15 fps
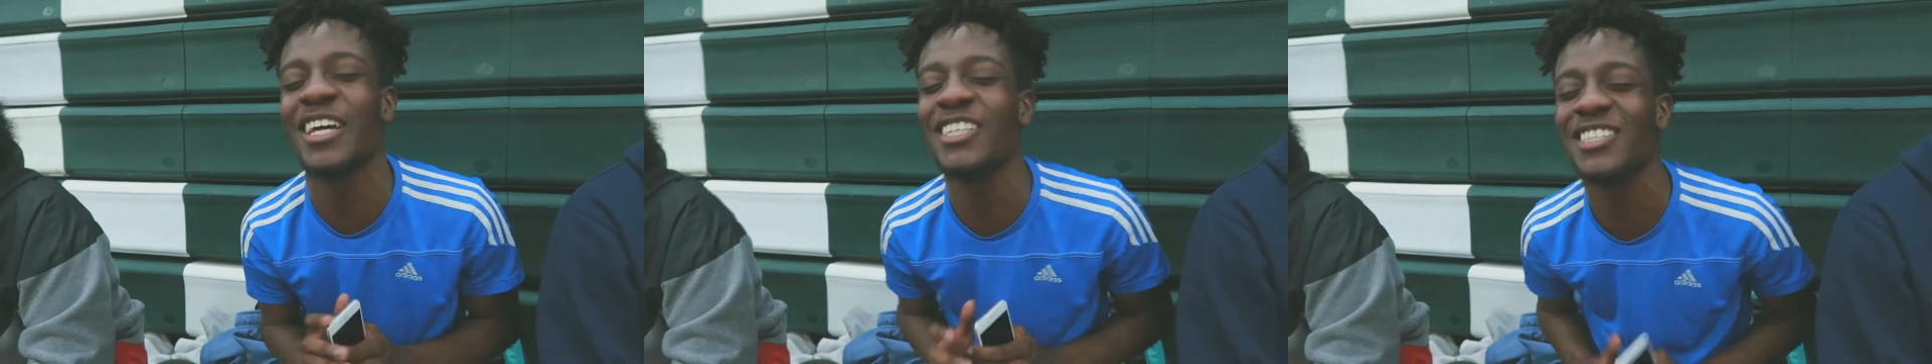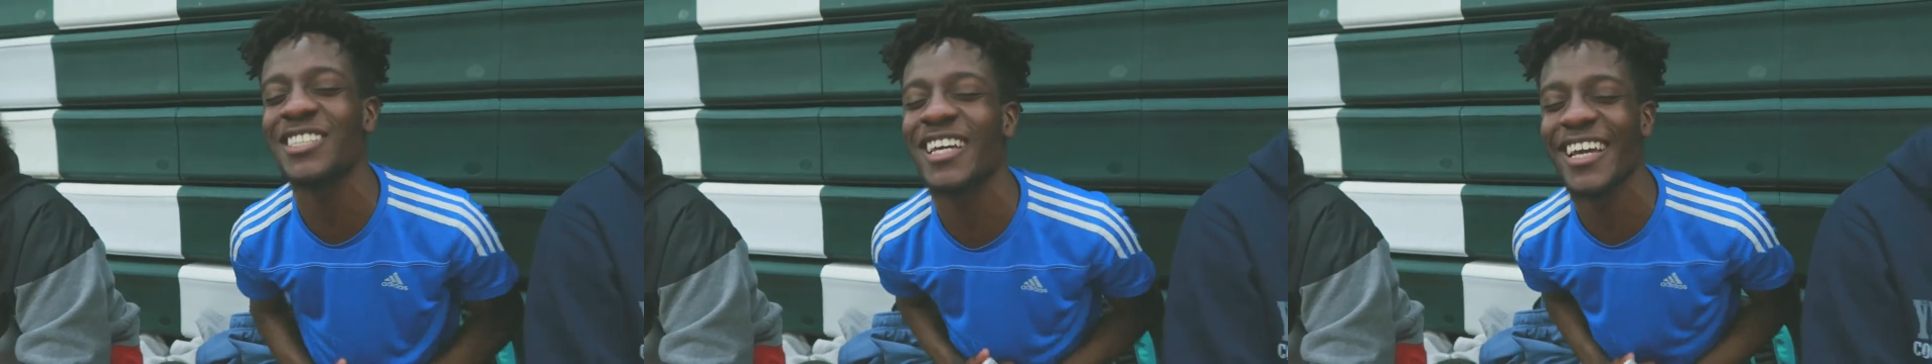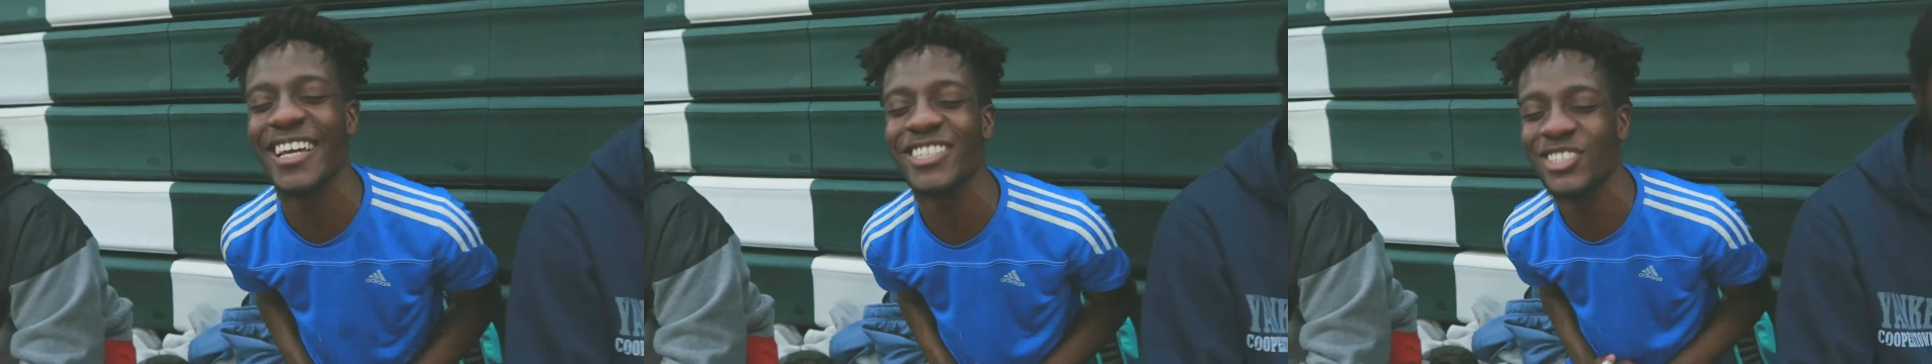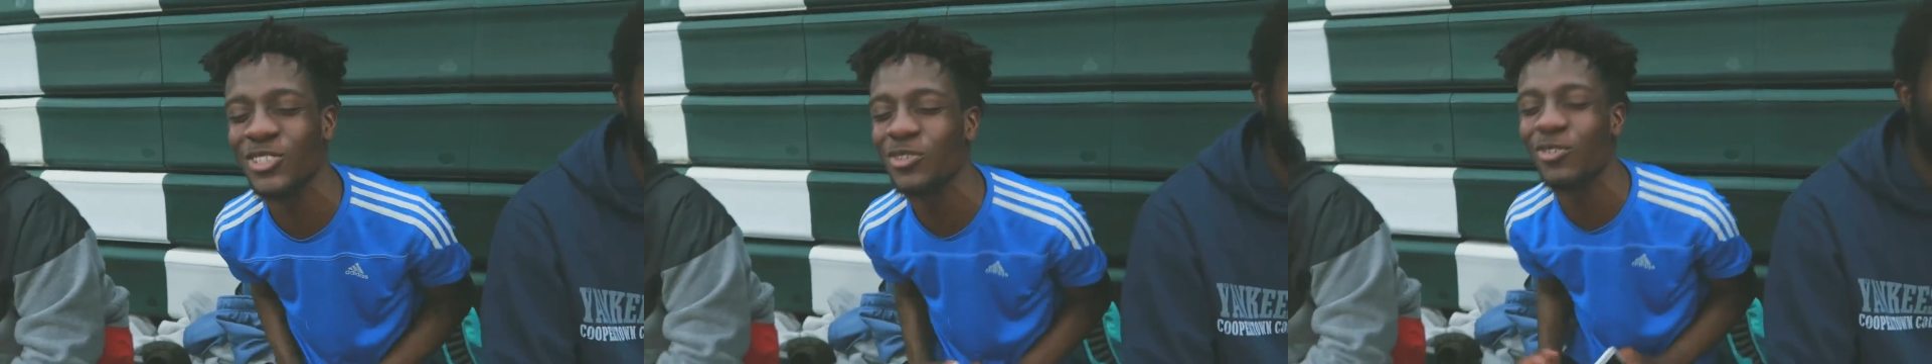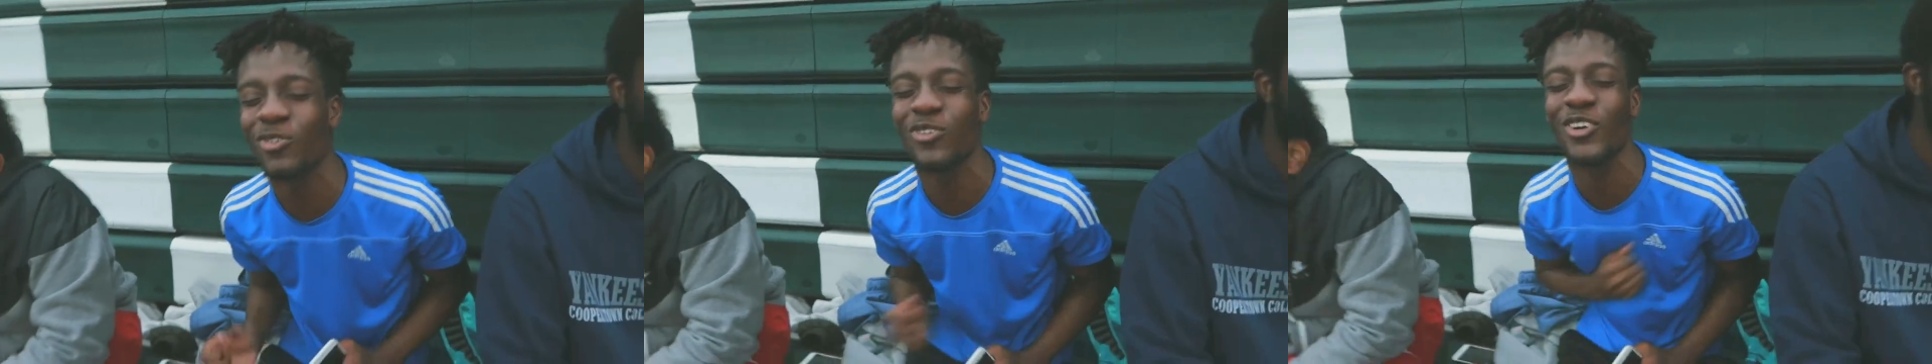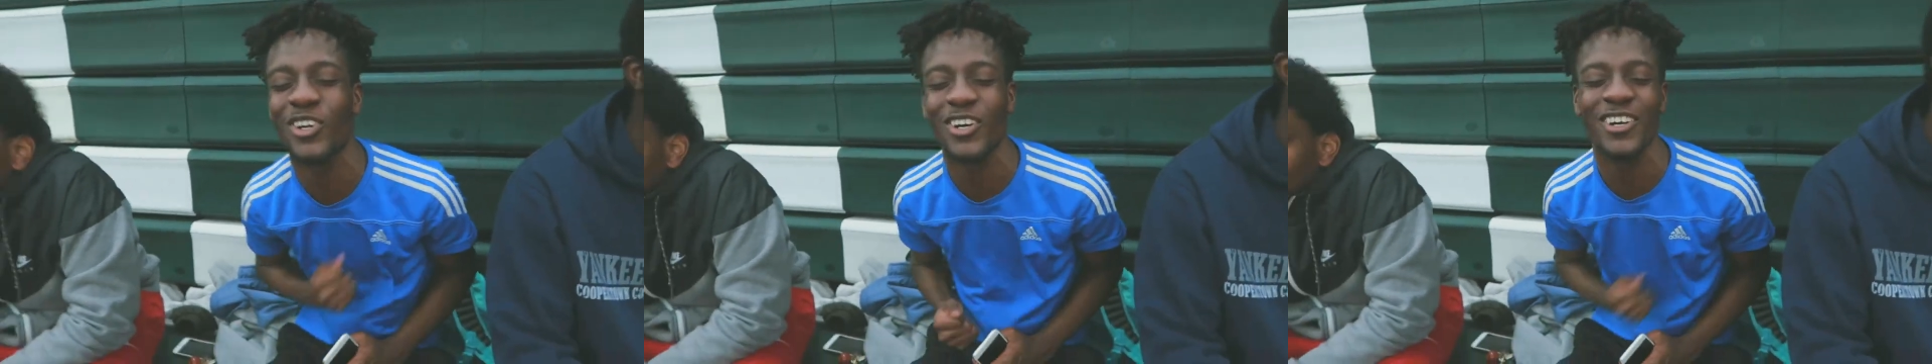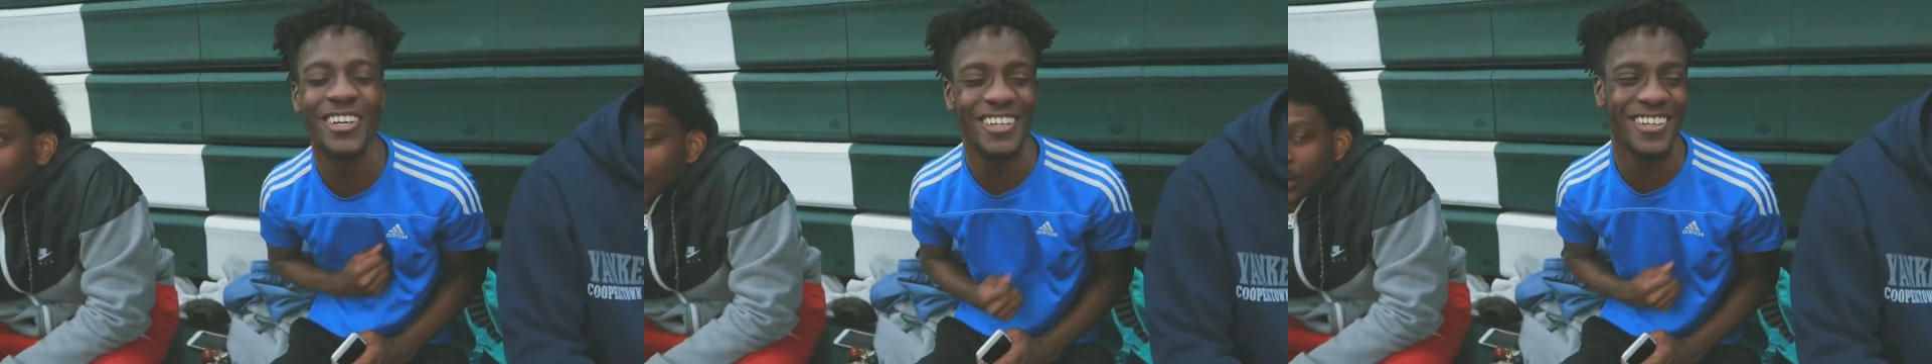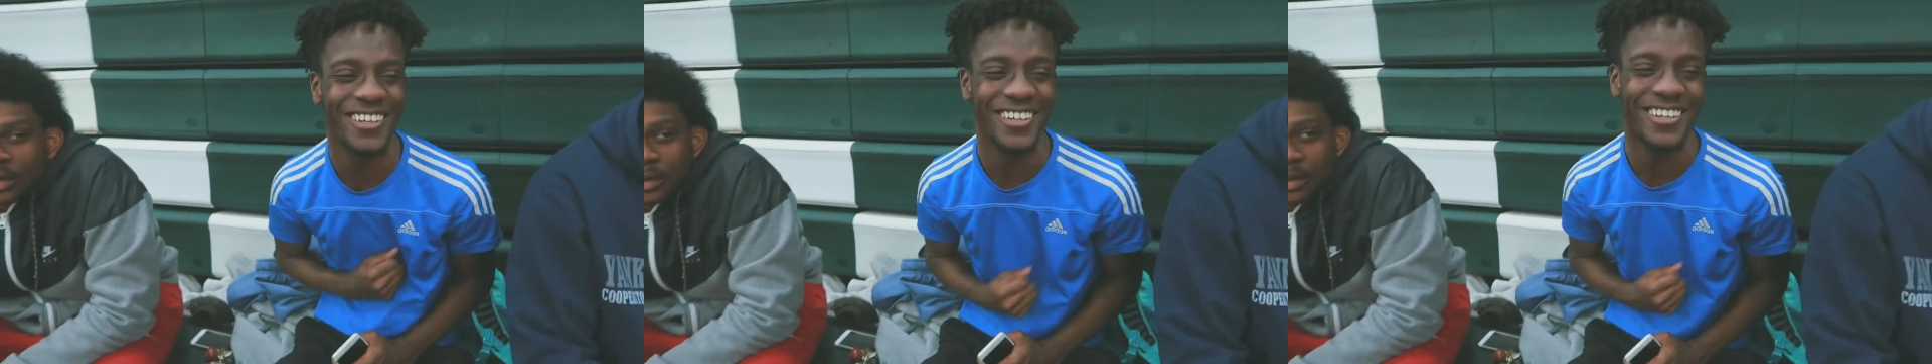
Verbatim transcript: That shit hits you right. Good.